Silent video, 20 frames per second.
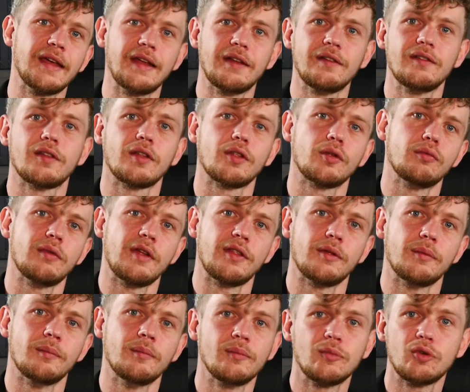into the
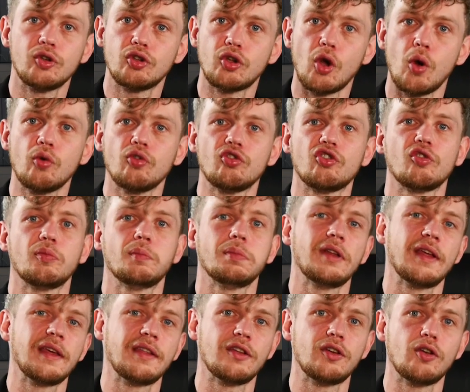rhythm. Don't just
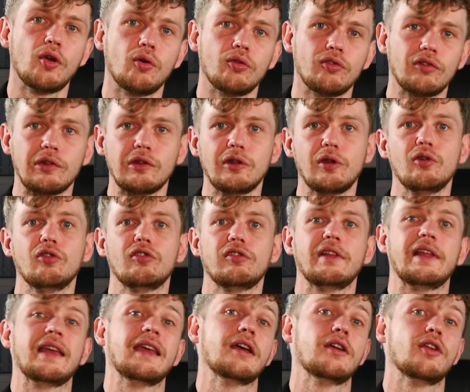play the notes
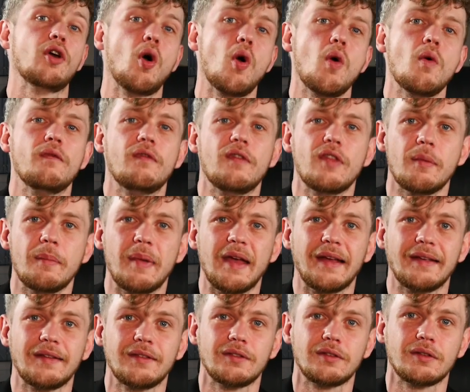loosely and hope for the
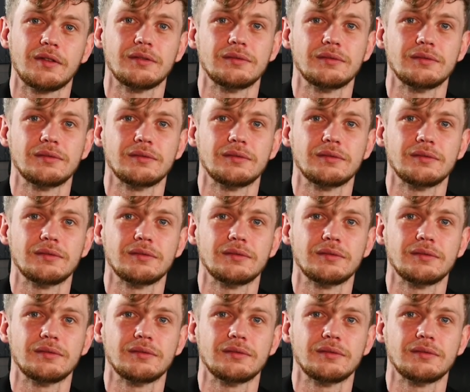best.